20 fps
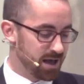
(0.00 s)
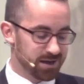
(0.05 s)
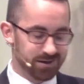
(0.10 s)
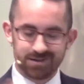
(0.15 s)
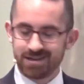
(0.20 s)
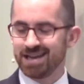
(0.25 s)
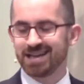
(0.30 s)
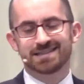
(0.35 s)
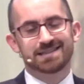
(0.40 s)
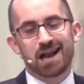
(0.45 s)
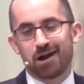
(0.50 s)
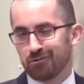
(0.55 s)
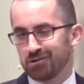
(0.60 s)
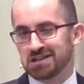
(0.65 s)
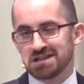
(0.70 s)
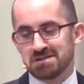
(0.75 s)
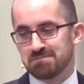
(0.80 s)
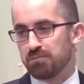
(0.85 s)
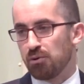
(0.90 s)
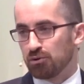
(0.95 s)
It's not
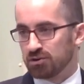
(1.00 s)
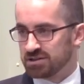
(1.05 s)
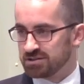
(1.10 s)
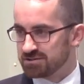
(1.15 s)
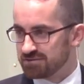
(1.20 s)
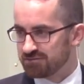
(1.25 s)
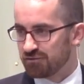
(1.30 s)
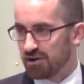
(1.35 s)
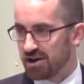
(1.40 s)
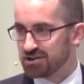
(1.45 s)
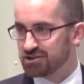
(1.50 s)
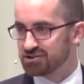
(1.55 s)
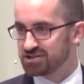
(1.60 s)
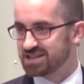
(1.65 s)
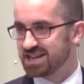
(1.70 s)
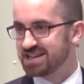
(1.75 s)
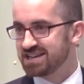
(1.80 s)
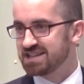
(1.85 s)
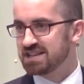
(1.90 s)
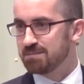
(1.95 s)
really important for
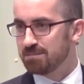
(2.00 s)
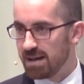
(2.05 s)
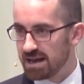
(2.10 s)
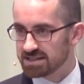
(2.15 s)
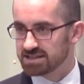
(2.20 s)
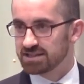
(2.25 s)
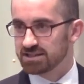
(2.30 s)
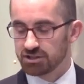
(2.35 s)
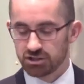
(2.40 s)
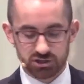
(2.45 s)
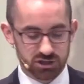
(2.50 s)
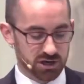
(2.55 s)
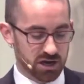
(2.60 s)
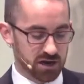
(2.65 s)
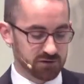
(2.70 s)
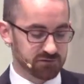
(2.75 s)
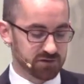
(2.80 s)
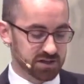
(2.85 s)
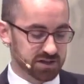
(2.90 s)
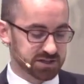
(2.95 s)
understanding the message
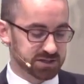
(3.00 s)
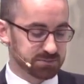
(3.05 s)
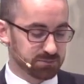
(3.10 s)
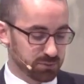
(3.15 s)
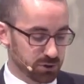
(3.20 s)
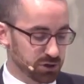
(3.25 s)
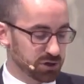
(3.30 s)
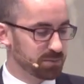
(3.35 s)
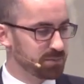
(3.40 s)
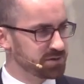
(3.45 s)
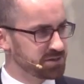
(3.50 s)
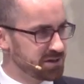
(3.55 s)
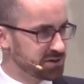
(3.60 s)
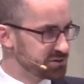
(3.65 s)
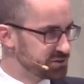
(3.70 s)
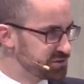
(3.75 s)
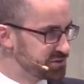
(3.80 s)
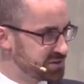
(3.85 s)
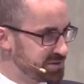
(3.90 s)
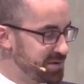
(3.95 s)
of this book, but
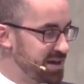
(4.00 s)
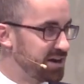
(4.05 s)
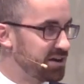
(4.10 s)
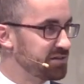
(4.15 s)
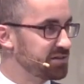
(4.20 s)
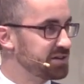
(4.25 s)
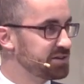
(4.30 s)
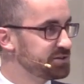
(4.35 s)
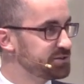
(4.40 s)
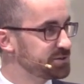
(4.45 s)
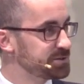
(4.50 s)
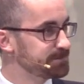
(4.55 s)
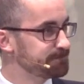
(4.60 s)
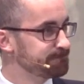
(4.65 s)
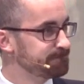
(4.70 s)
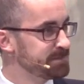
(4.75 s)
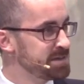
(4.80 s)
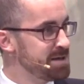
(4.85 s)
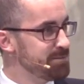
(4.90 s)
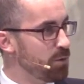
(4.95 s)
there's debate on this.
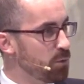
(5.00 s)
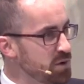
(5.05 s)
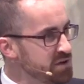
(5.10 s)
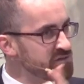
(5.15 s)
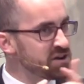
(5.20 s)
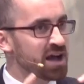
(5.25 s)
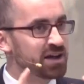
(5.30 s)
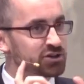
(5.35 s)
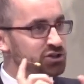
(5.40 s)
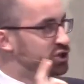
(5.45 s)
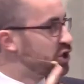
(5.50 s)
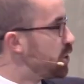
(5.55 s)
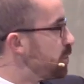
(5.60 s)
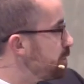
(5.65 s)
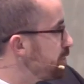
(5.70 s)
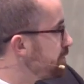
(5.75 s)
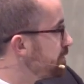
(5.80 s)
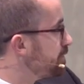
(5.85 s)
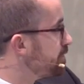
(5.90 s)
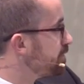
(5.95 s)
But we've got
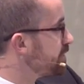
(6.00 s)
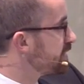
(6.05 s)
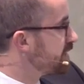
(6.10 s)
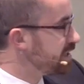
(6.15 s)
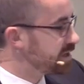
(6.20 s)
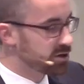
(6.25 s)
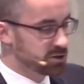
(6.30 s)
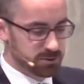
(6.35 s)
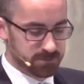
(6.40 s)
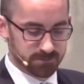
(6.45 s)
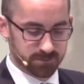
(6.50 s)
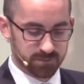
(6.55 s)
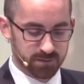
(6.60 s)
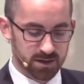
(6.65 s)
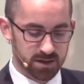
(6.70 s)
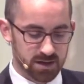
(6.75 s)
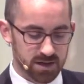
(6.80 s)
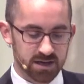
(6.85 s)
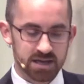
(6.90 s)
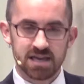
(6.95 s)
Job here.
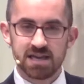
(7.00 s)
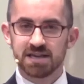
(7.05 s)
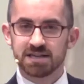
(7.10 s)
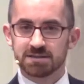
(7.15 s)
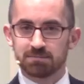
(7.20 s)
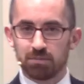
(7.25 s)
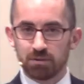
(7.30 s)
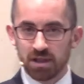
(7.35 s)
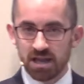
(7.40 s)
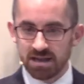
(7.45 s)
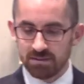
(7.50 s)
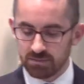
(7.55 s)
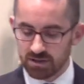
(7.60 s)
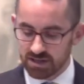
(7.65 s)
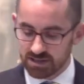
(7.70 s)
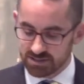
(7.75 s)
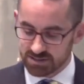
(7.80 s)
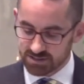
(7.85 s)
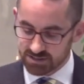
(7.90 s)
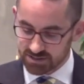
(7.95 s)
He is
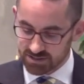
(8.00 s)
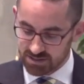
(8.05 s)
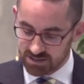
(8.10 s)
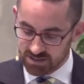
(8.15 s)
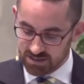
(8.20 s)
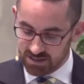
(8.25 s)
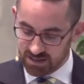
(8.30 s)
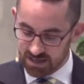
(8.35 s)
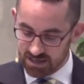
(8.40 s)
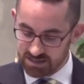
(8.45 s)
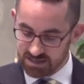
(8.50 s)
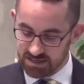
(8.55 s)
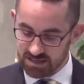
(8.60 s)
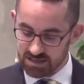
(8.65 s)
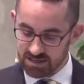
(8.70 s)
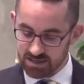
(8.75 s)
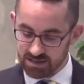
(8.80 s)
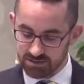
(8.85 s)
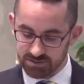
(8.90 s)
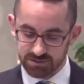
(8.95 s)
blameless, and
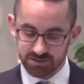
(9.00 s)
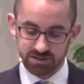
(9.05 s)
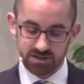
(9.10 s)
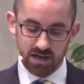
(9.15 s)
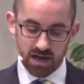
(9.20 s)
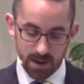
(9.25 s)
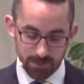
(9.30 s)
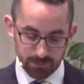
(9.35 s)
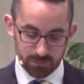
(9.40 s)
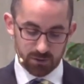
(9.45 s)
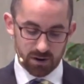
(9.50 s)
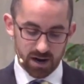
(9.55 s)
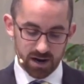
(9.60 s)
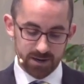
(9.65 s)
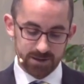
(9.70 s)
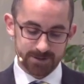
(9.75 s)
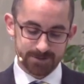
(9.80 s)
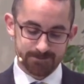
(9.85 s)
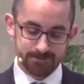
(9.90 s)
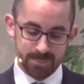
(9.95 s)
he is
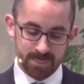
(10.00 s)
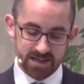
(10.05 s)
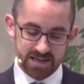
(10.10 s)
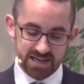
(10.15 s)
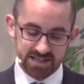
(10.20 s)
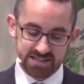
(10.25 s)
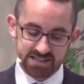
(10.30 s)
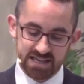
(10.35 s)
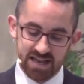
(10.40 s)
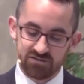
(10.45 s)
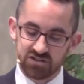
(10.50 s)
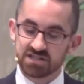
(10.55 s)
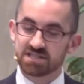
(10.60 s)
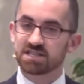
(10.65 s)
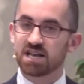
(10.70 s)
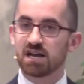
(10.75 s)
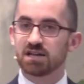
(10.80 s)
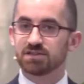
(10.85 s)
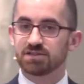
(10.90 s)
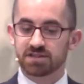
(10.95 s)
upright. He had 7
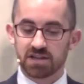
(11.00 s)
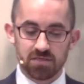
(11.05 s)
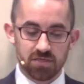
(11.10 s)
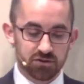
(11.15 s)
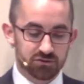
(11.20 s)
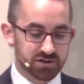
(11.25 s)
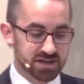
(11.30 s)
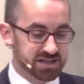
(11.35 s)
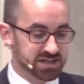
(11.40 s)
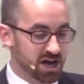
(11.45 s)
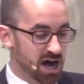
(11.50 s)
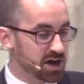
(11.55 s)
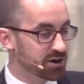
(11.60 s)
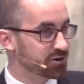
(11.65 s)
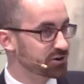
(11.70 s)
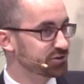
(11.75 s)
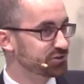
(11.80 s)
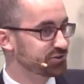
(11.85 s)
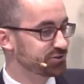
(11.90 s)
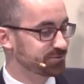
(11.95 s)
sons and 3
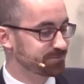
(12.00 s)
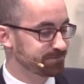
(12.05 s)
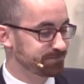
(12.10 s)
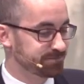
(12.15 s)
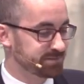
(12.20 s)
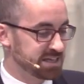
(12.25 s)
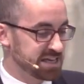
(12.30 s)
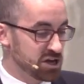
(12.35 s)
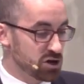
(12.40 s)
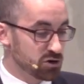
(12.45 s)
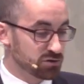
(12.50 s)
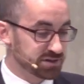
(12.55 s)
daughters. He owned